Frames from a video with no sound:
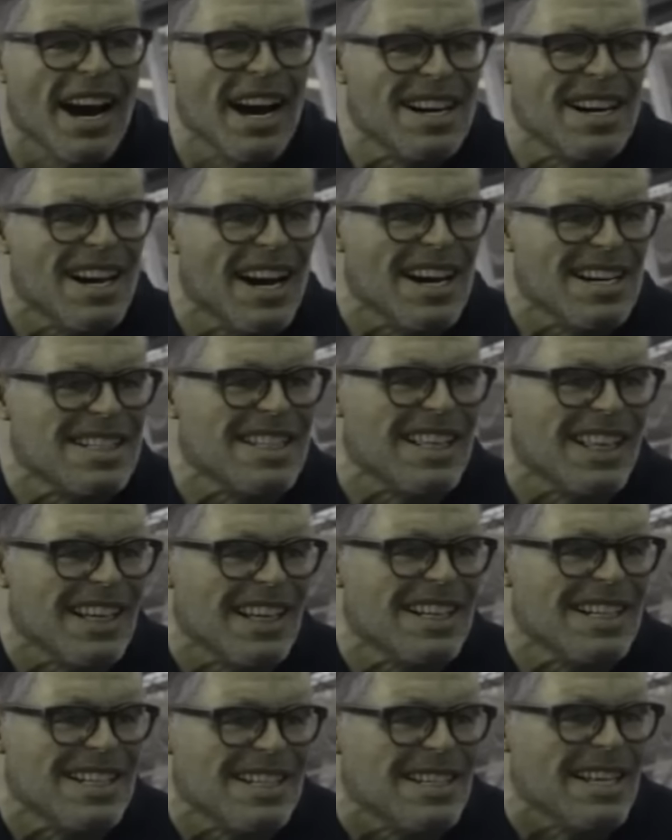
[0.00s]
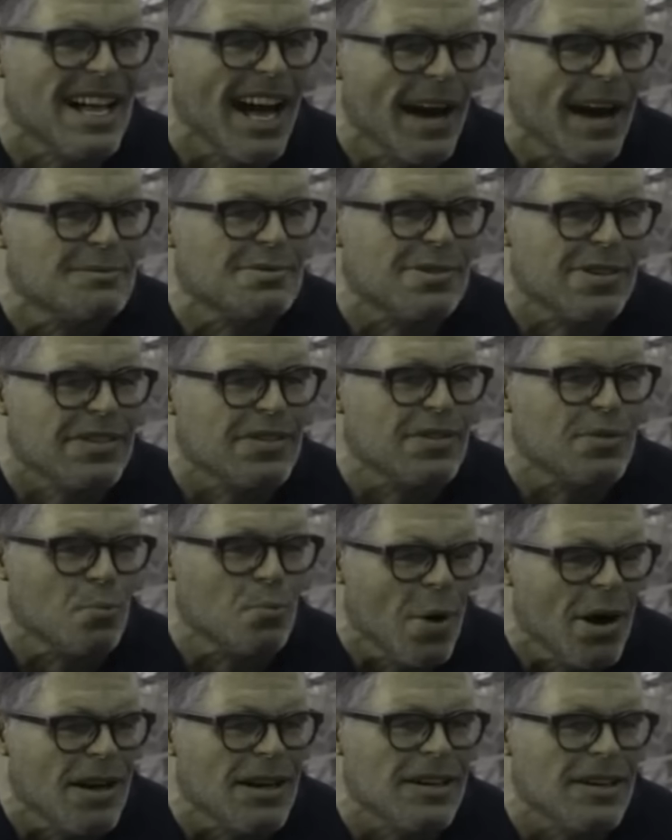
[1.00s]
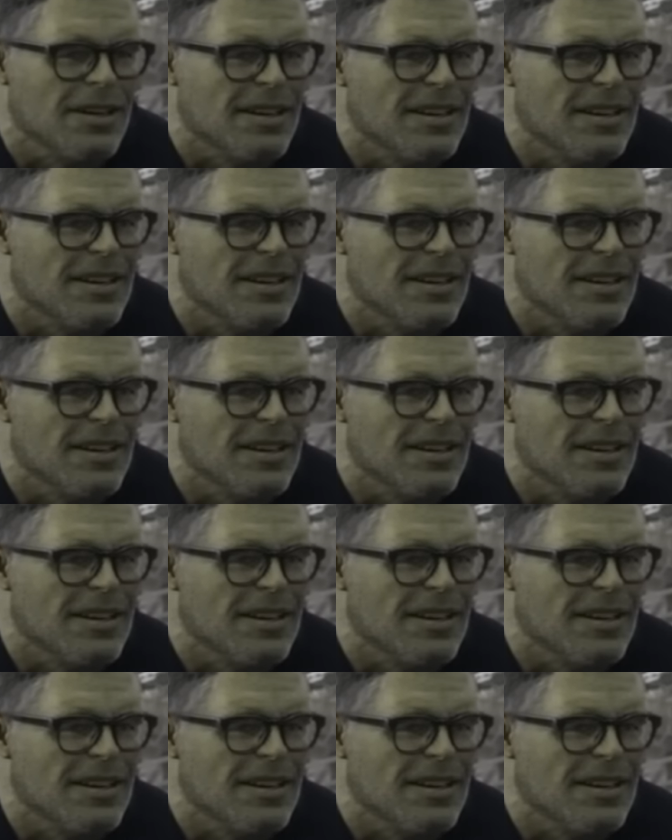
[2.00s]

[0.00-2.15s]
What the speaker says: I see this as an absolute win.